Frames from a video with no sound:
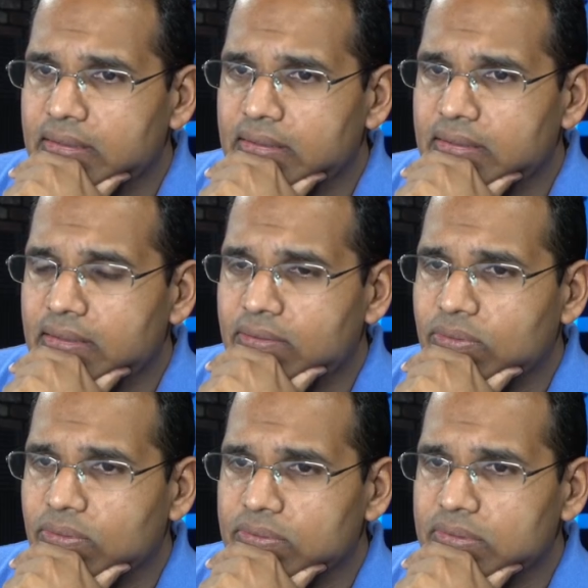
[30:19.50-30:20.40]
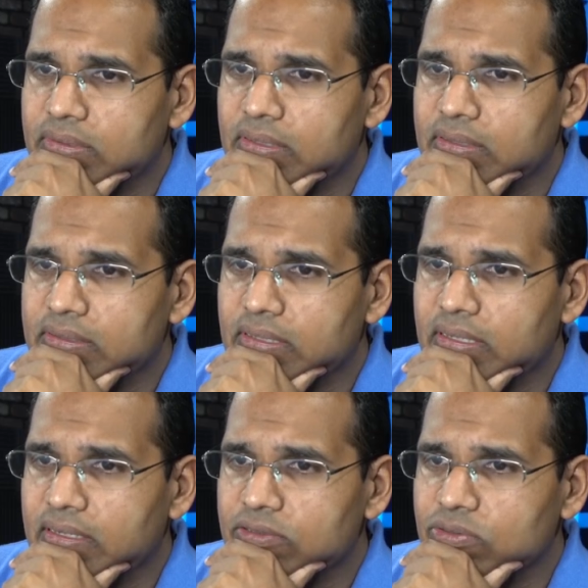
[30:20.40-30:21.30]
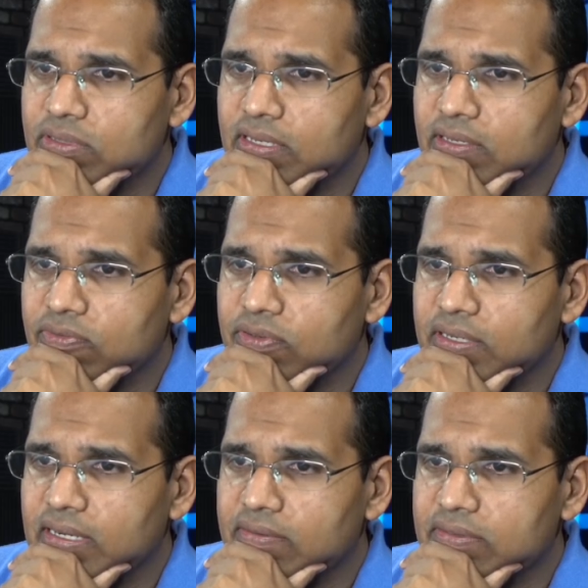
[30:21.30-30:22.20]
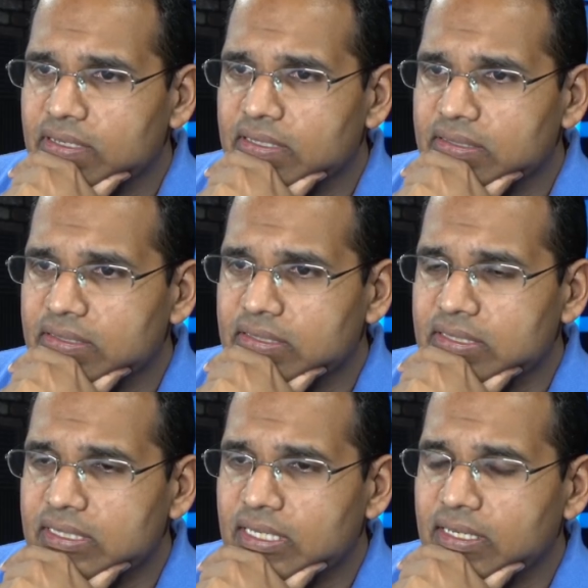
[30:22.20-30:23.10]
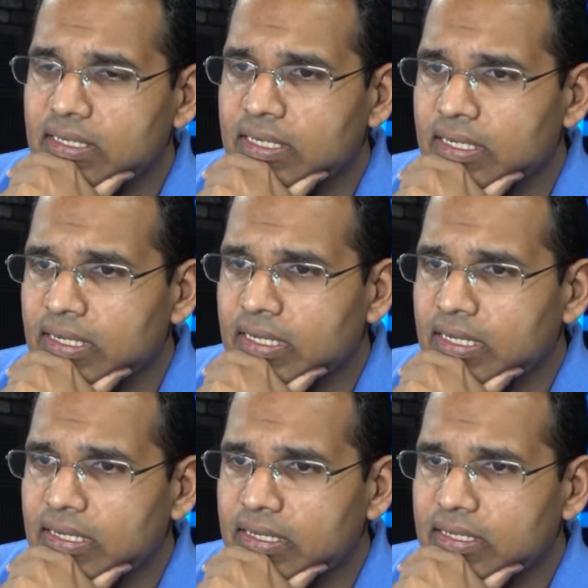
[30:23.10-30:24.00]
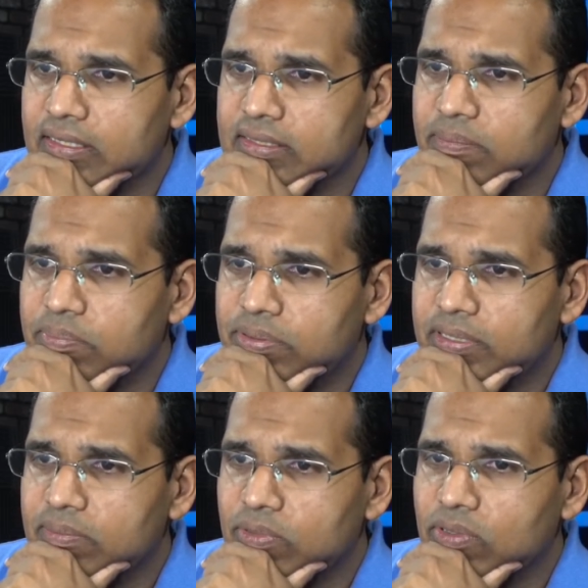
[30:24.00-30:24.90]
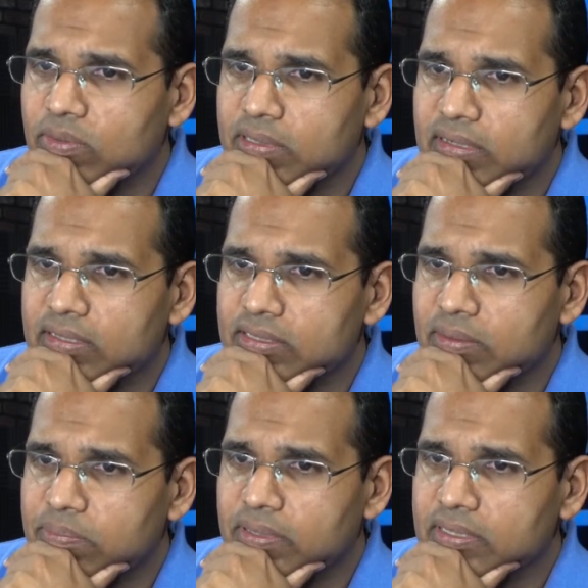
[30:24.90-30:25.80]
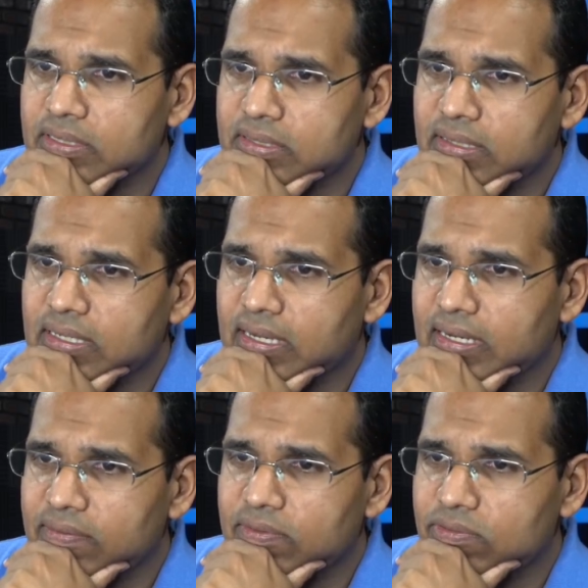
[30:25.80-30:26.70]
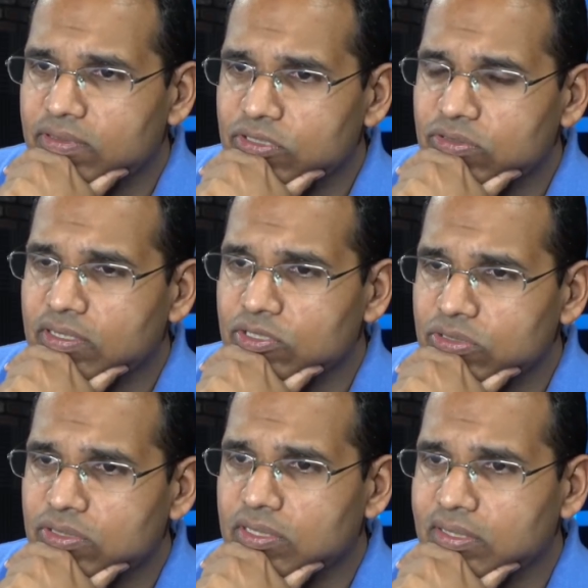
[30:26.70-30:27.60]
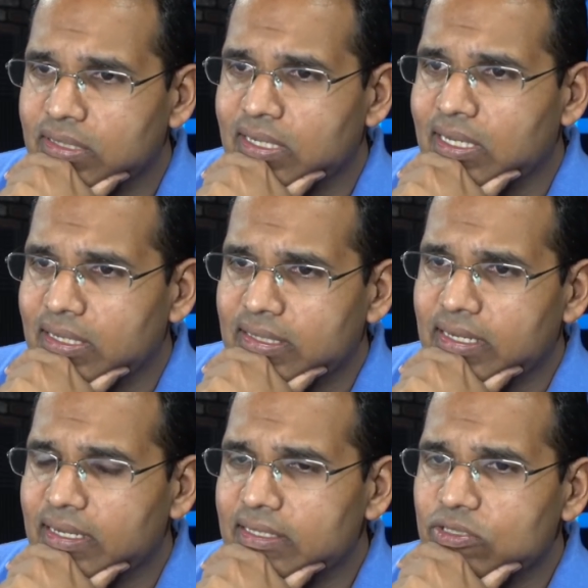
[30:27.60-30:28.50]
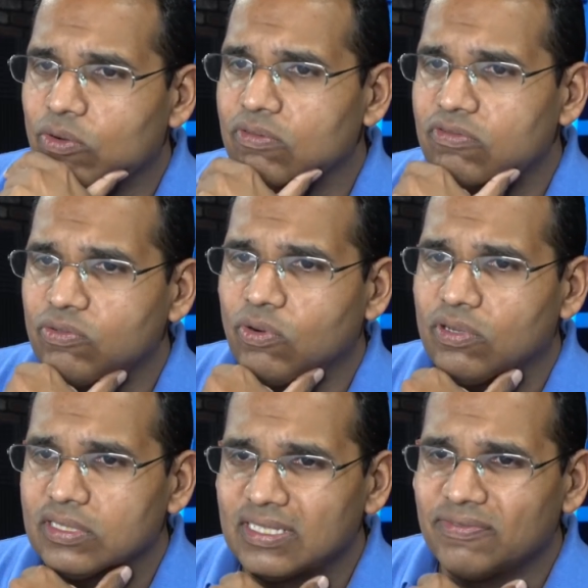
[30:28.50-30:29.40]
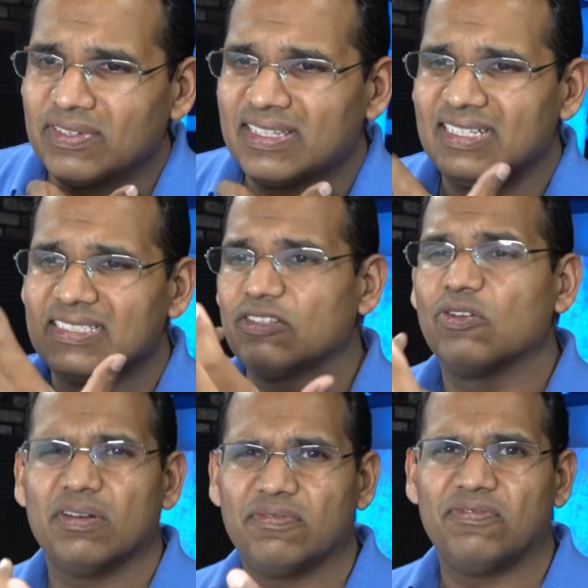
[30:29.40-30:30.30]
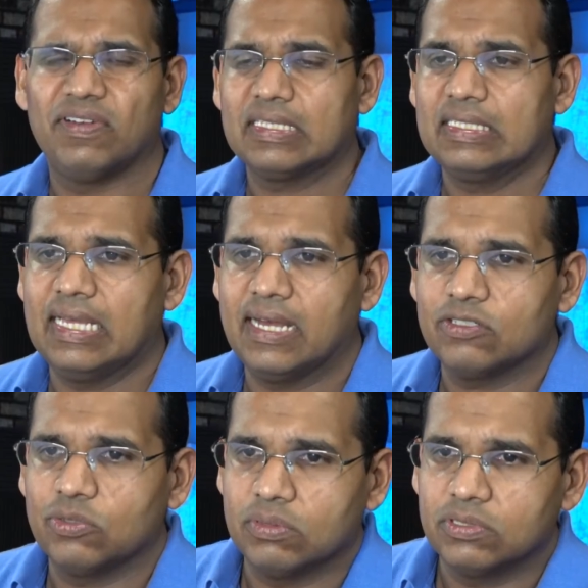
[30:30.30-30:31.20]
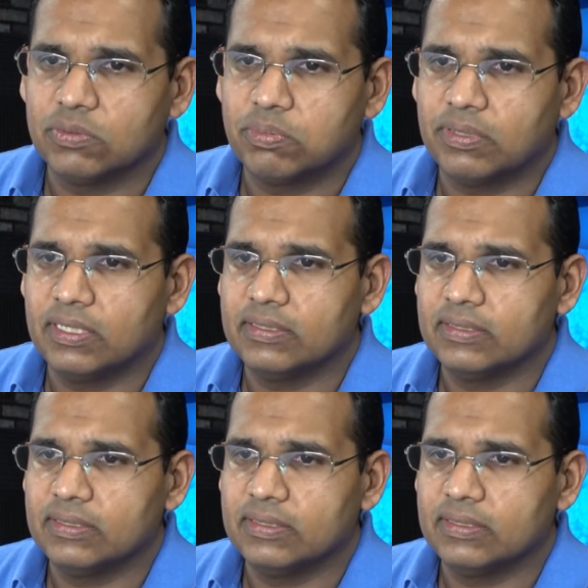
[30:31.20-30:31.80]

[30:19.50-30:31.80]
Chico says, hey, Andrew, thank you for your live sessions. Is a pre-modem an Agile project like a high-level risk register? Yeah, it's going through all the different things that could affect the actual sprint.